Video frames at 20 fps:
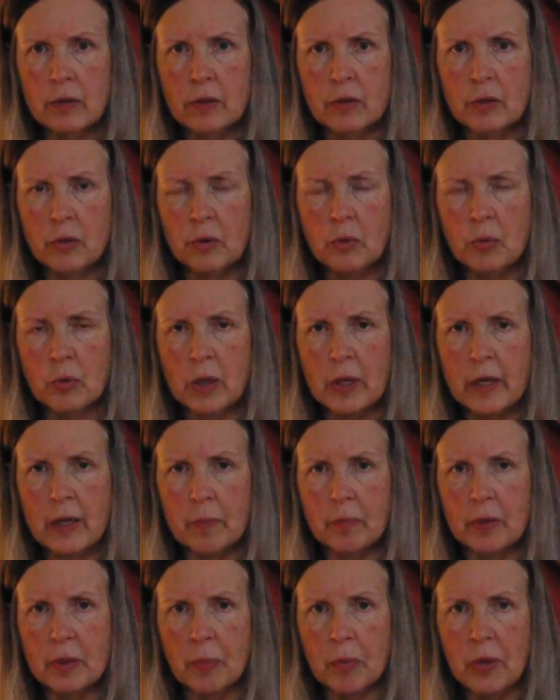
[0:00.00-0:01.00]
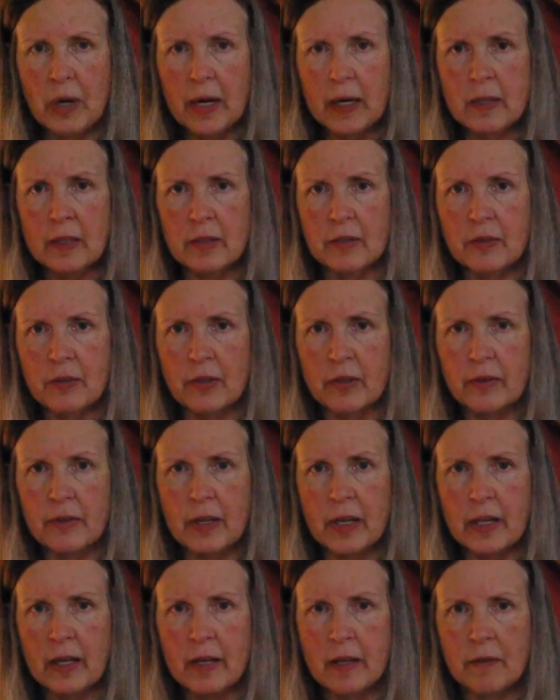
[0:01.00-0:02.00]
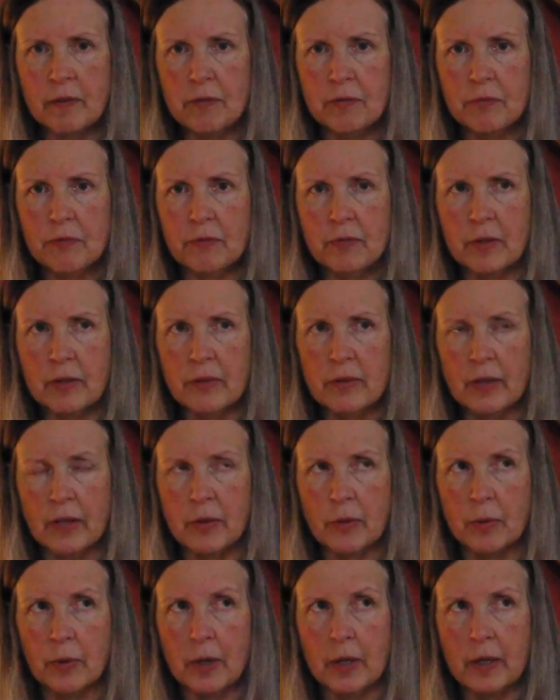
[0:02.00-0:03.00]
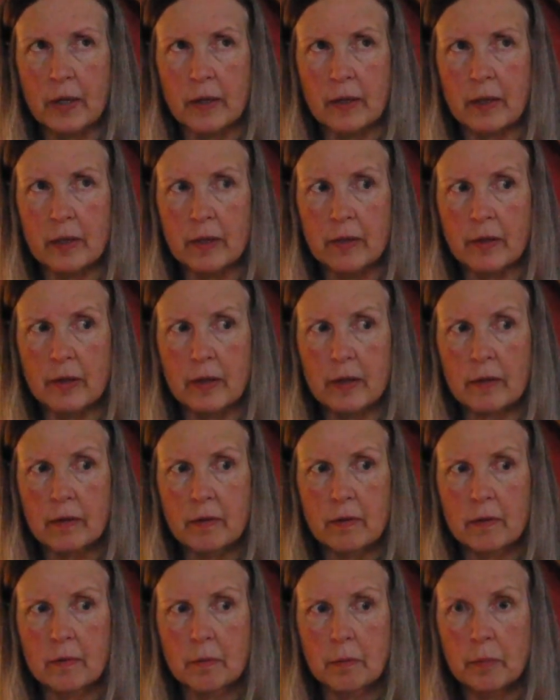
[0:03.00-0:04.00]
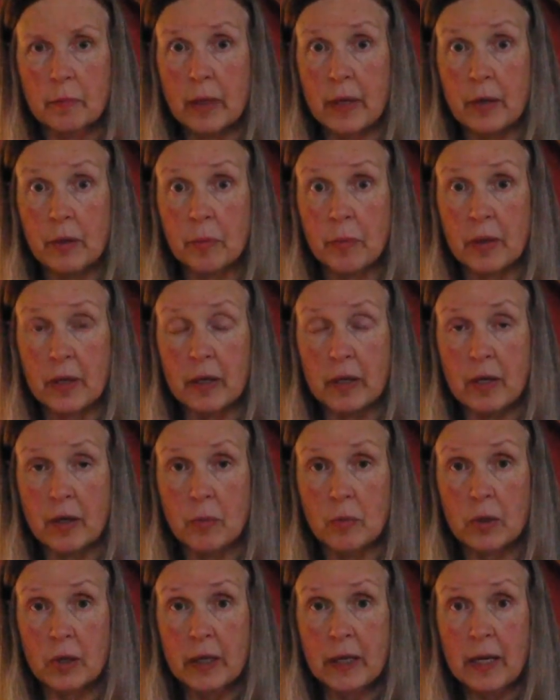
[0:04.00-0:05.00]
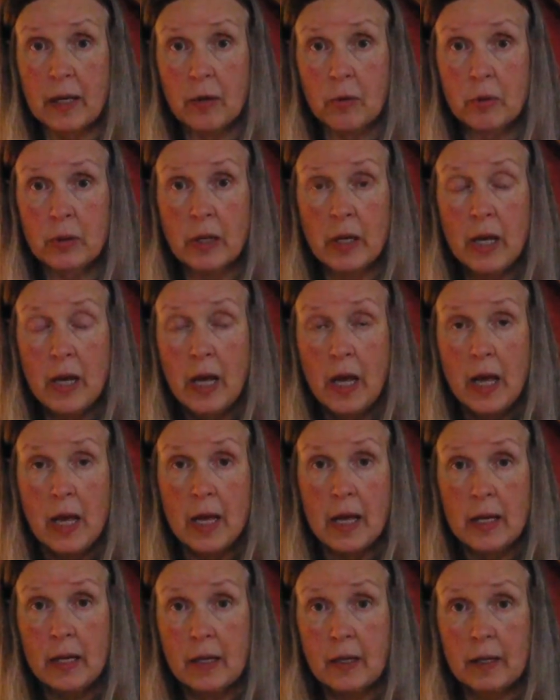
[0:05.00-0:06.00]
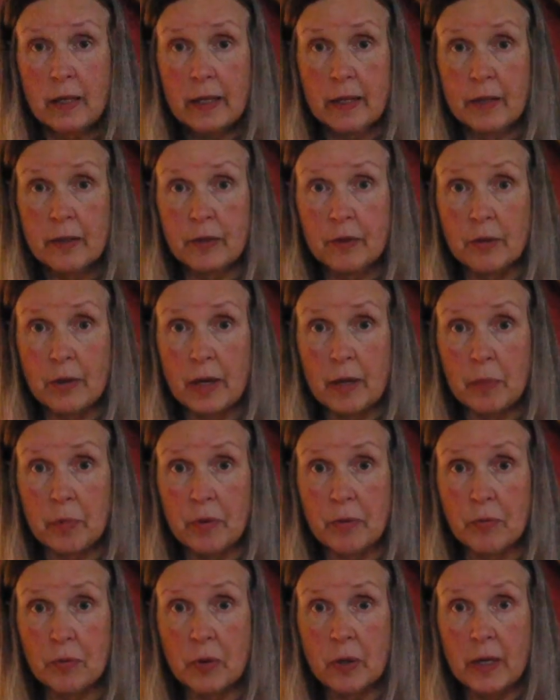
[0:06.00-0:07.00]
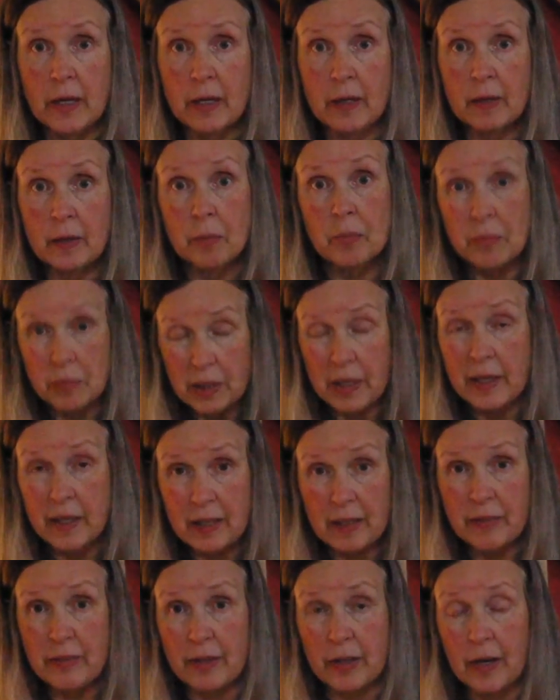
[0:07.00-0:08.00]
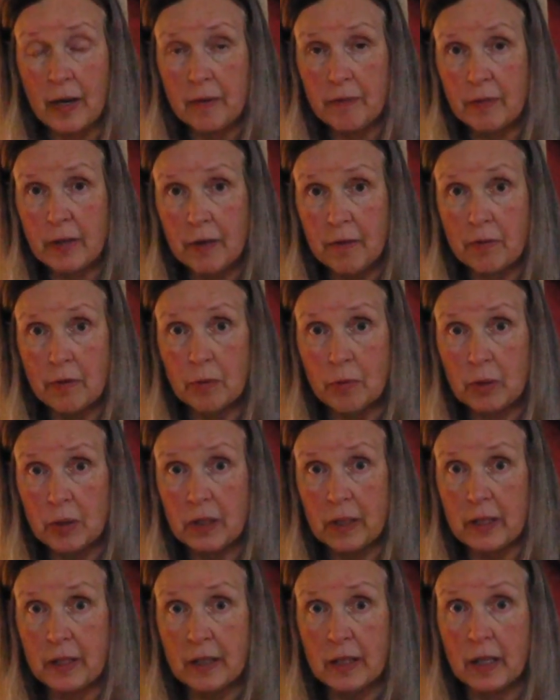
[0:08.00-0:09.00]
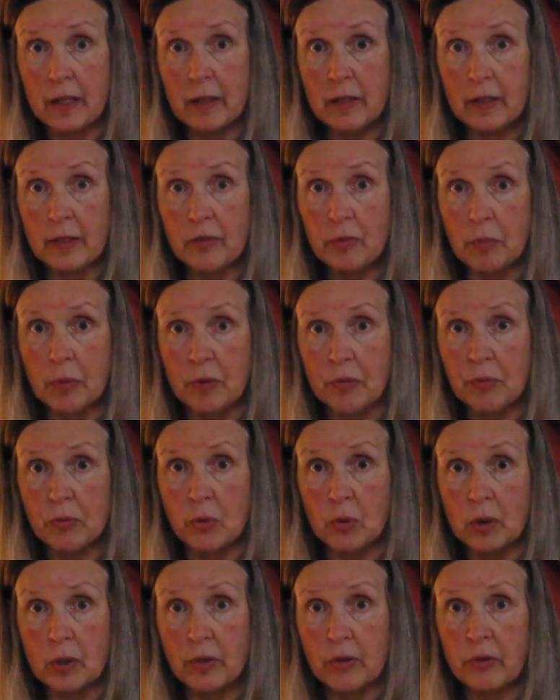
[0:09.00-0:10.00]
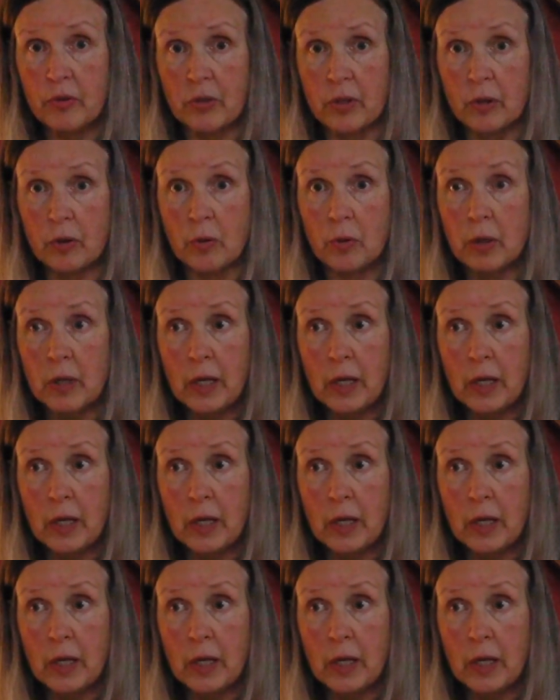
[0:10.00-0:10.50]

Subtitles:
do one up to practice, because I have this other idea that may or may not work out. And I'd like to try it beforehand, and like I said, I've never really done this before, so